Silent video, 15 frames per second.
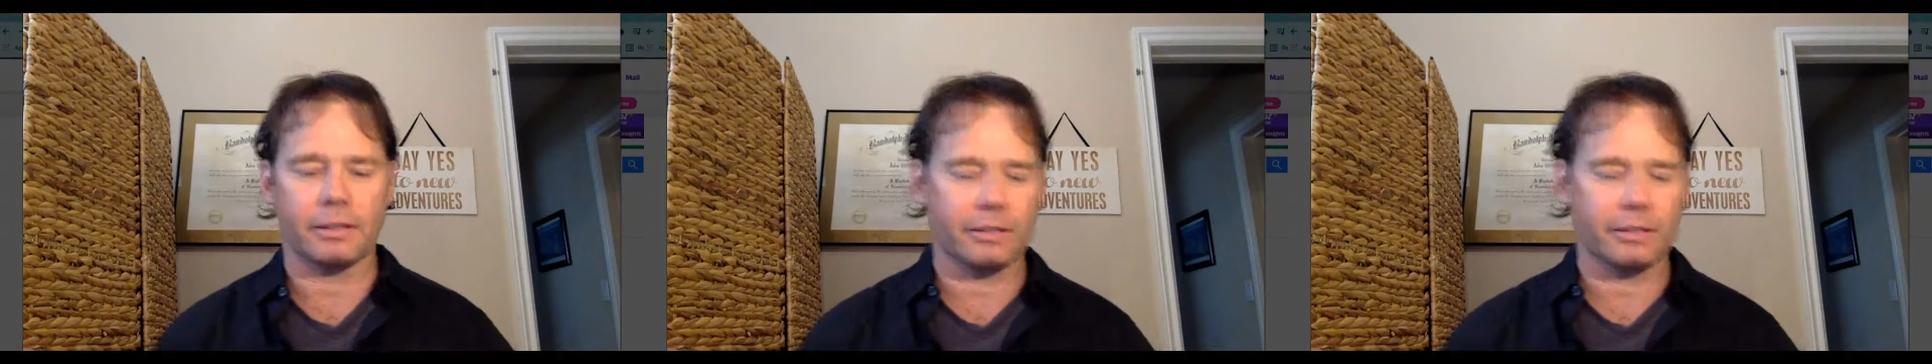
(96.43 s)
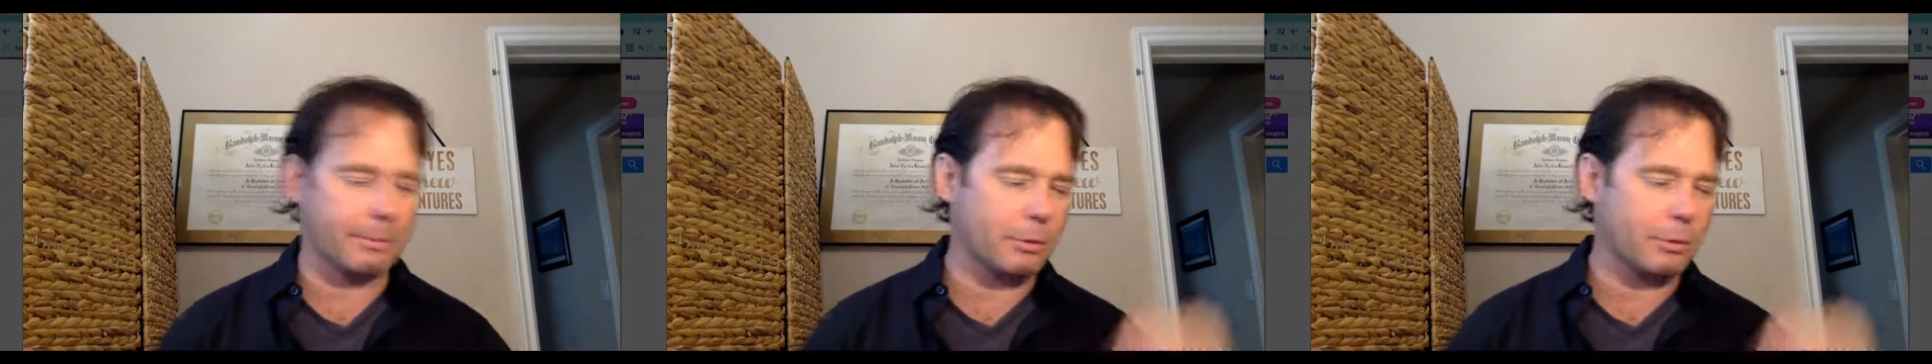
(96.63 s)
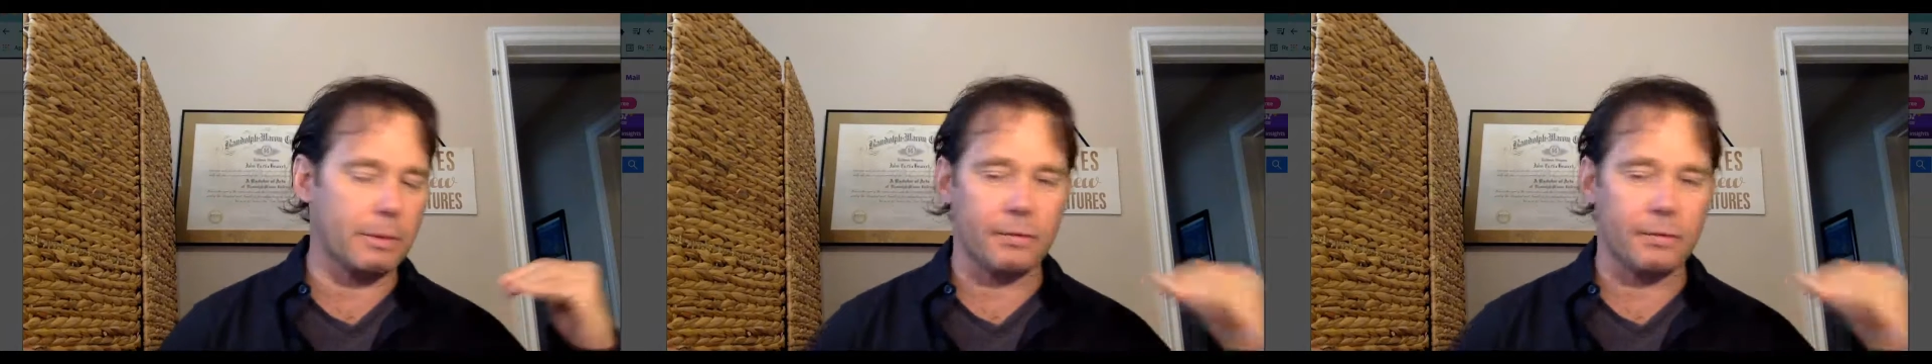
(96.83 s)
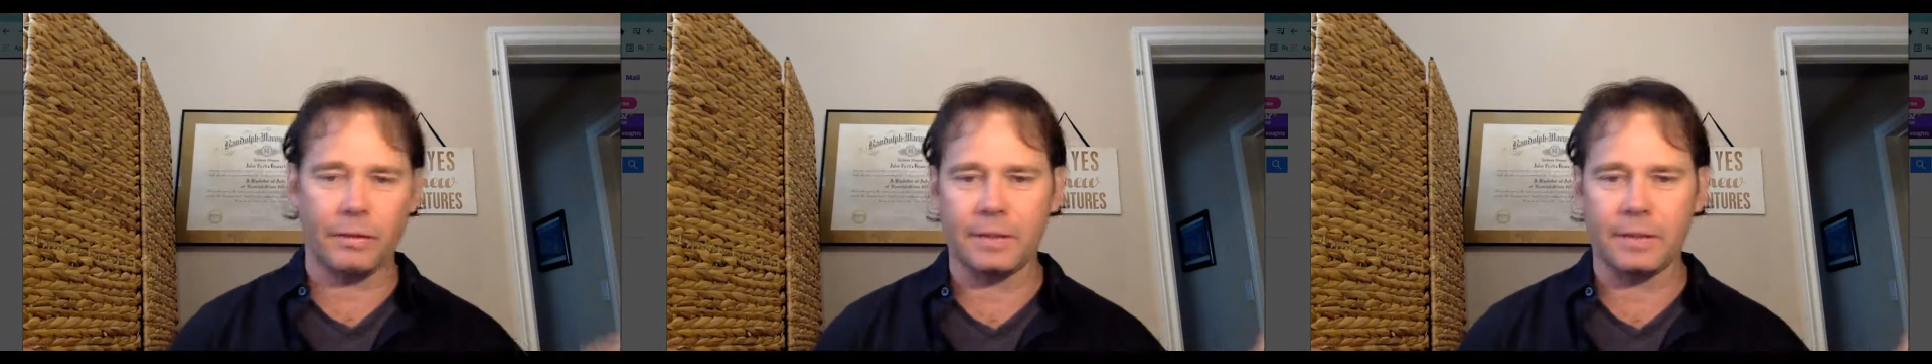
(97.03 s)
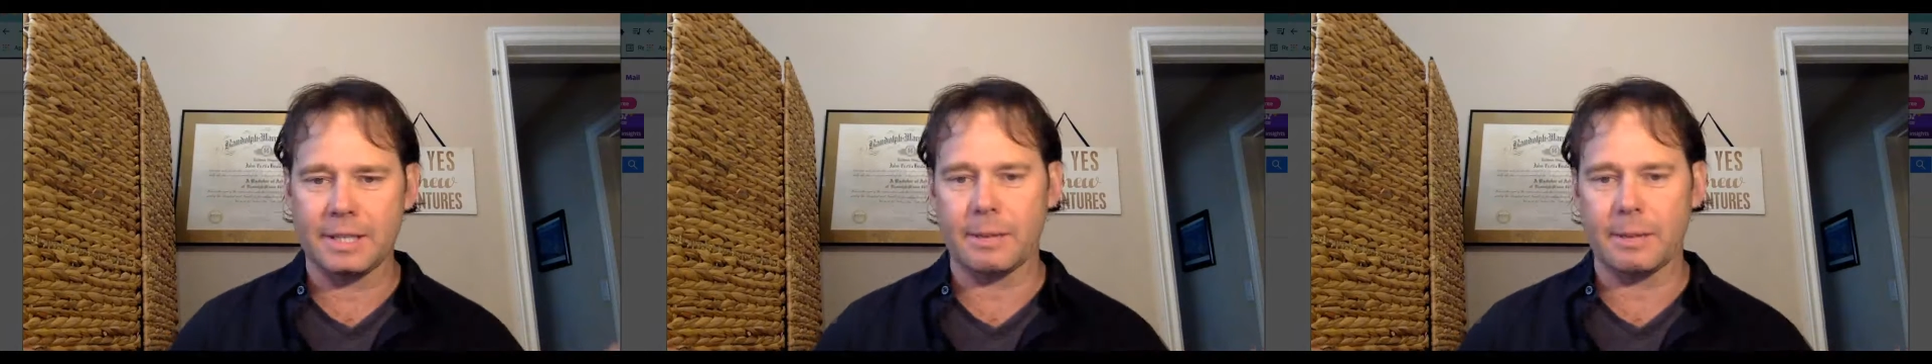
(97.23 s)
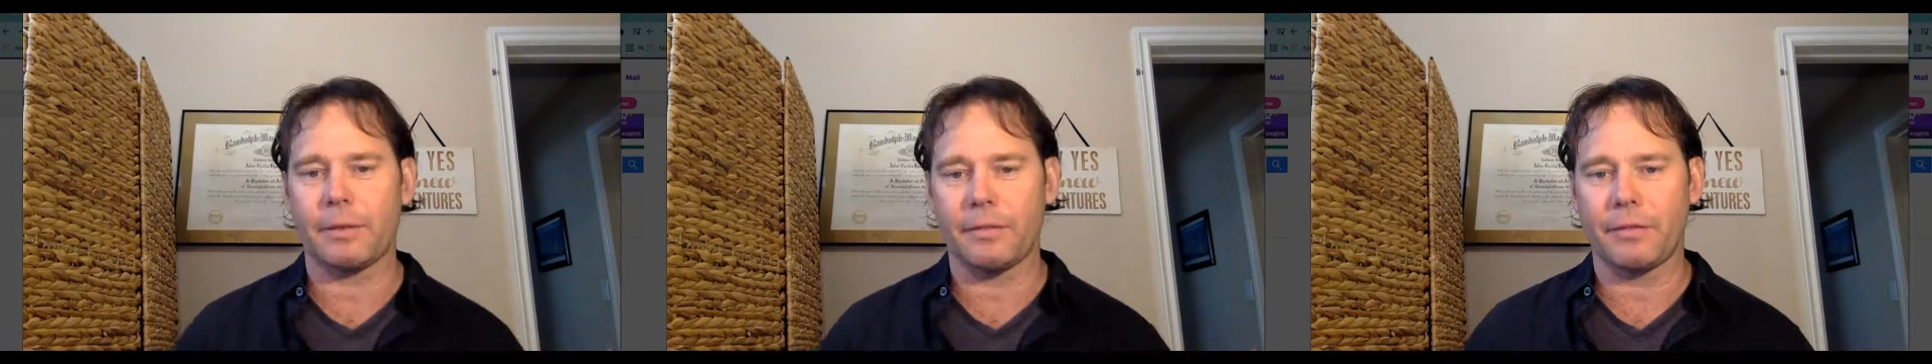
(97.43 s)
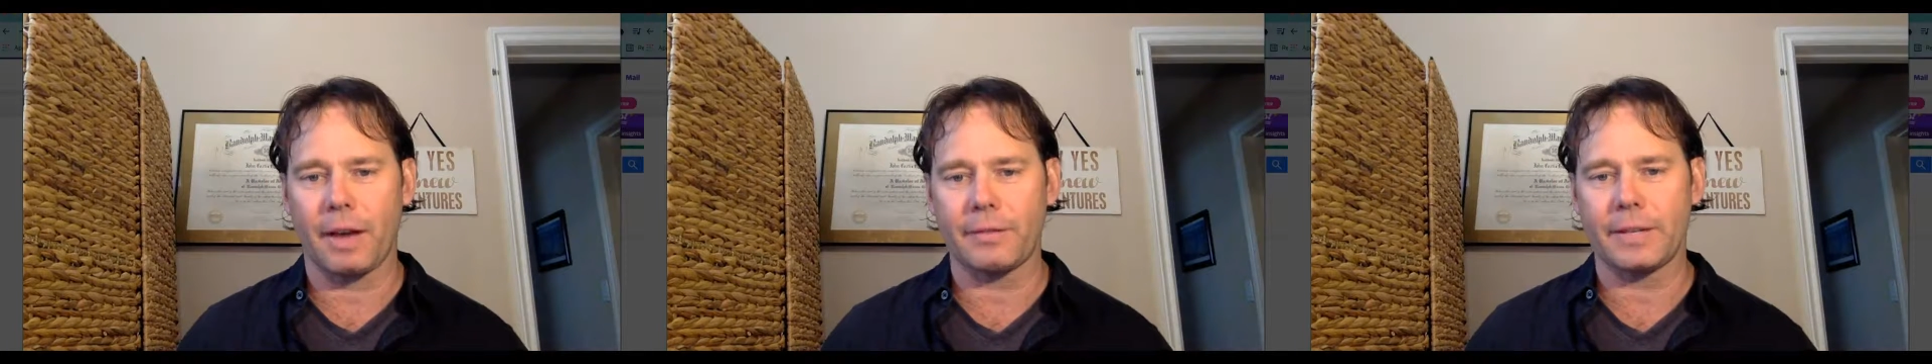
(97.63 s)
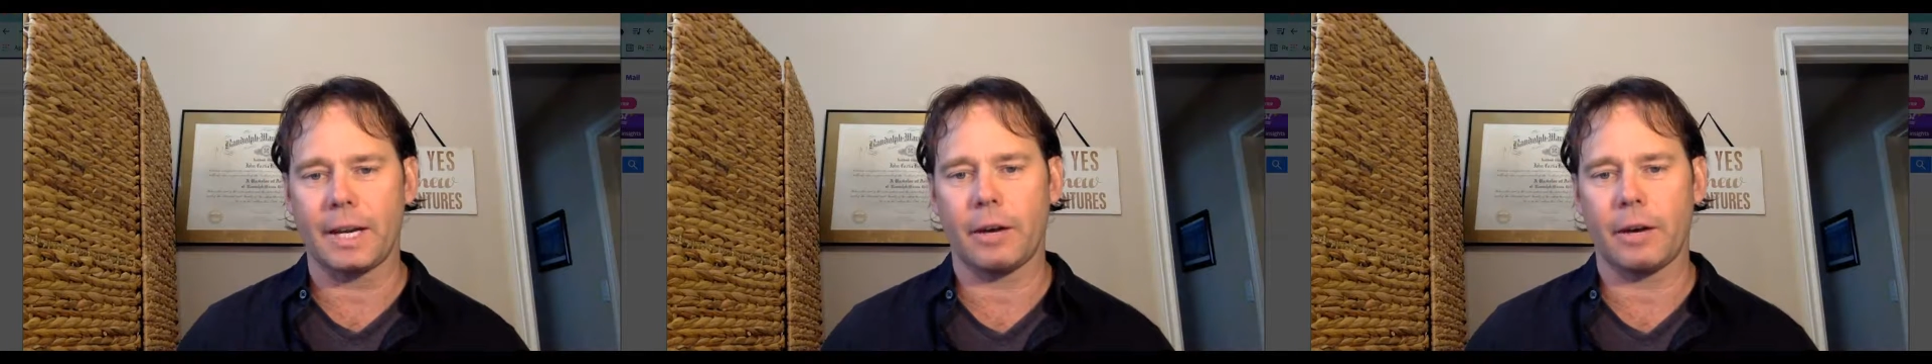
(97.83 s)
It's in between 50 and
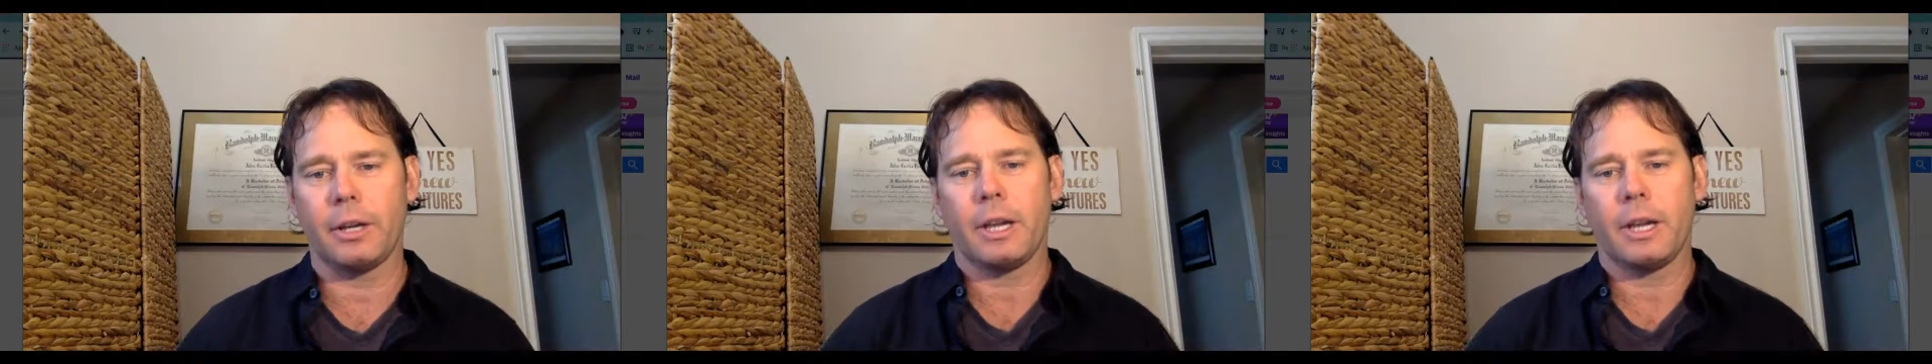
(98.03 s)
75 now,